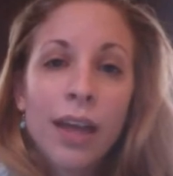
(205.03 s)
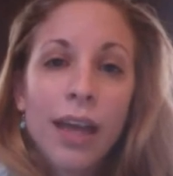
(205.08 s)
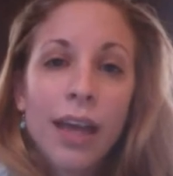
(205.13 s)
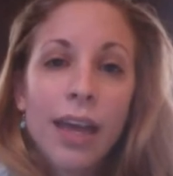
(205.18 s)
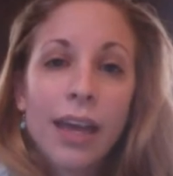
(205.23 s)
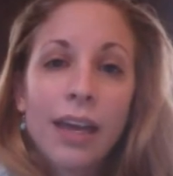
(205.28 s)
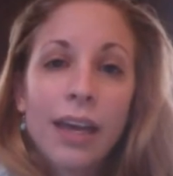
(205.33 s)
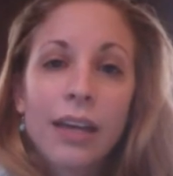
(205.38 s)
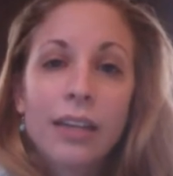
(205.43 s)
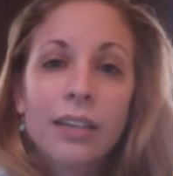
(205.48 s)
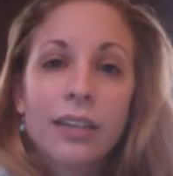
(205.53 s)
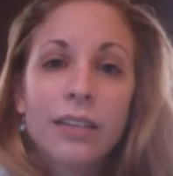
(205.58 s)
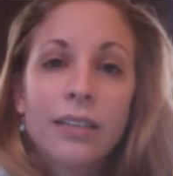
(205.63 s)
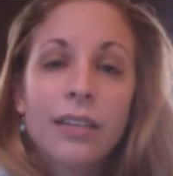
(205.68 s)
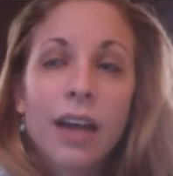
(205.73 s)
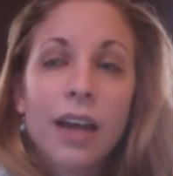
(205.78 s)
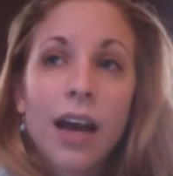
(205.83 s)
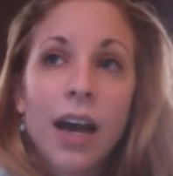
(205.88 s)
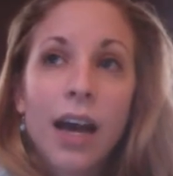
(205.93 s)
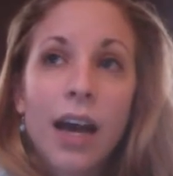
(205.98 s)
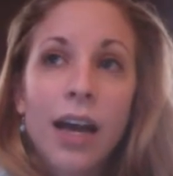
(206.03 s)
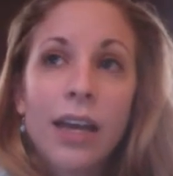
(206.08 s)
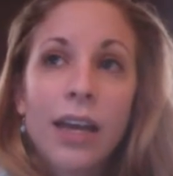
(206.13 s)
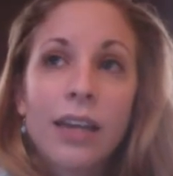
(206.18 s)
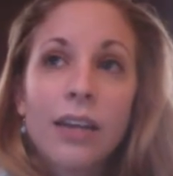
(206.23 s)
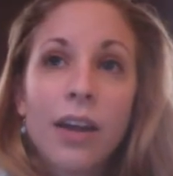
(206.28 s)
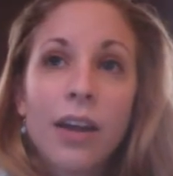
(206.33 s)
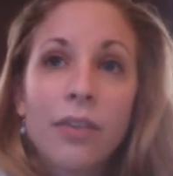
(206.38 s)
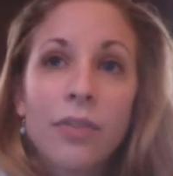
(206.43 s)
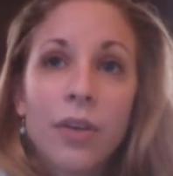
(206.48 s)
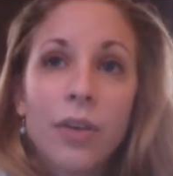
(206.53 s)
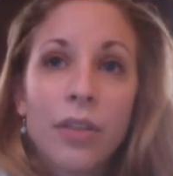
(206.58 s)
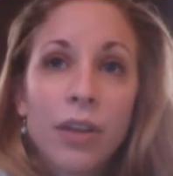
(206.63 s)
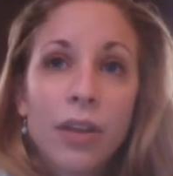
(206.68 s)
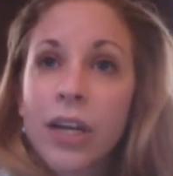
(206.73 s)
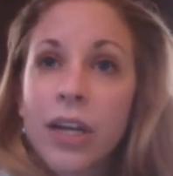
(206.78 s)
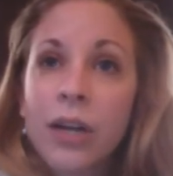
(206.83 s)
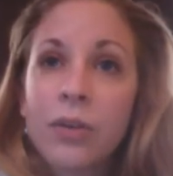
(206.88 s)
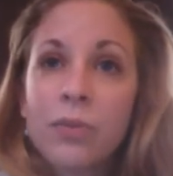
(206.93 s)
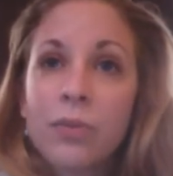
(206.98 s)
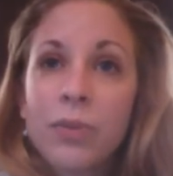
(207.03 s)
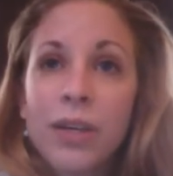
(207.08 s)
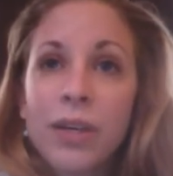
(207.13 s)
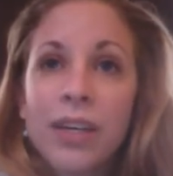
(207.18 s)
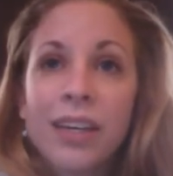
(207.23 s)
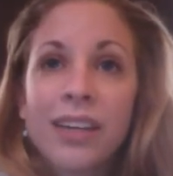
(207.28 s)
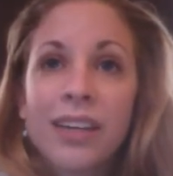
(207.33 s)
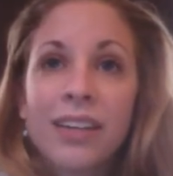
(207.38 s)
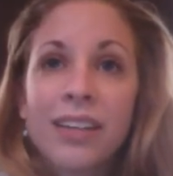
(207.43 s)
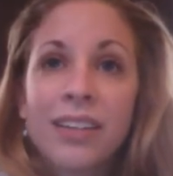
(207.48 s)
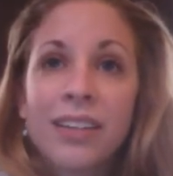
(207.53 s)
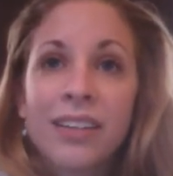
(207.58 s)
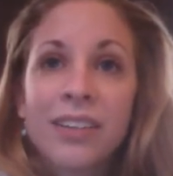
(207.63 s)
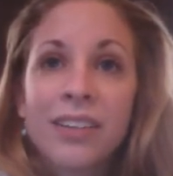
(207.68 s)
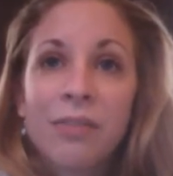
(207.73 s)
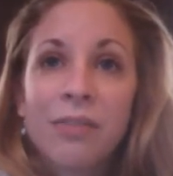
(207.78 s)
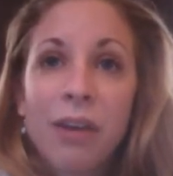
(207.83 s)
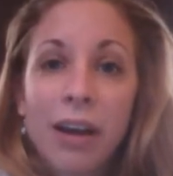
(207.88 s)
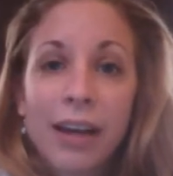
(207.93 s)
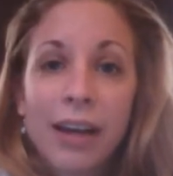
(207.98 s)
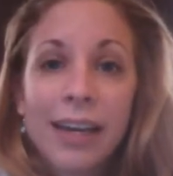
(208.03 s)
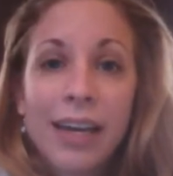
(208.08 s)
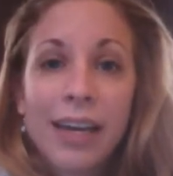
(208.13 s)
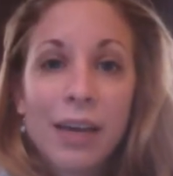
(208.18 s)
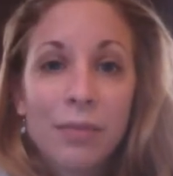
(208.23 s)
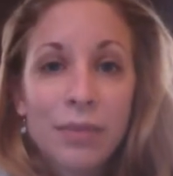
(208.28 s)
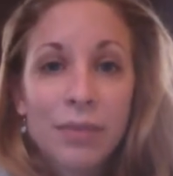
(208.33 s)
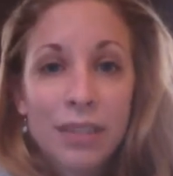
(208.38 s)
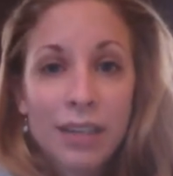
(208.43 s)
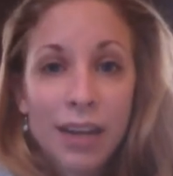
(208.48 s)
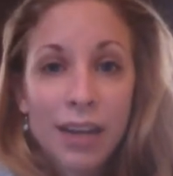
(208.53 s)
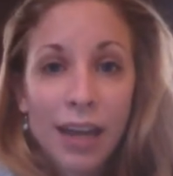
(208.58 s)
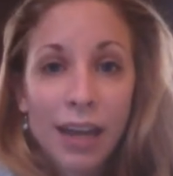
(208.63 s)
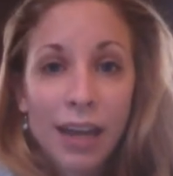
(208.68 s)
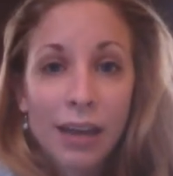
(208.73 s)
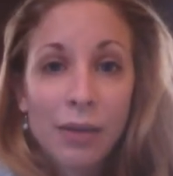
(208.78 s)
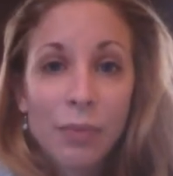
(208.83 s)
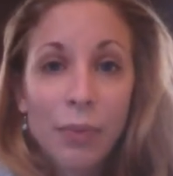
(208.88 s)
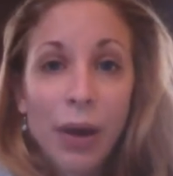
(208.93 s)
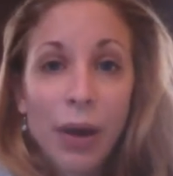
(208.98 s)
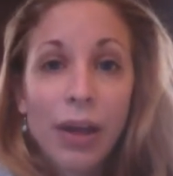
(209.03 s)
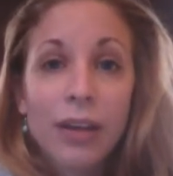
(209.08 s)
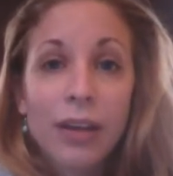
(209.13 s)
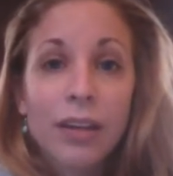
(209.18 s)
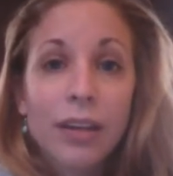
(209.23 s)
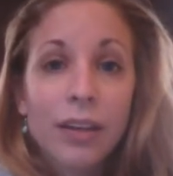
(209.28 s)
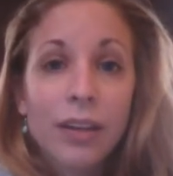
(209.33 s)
And I never thought I would be where I am today, but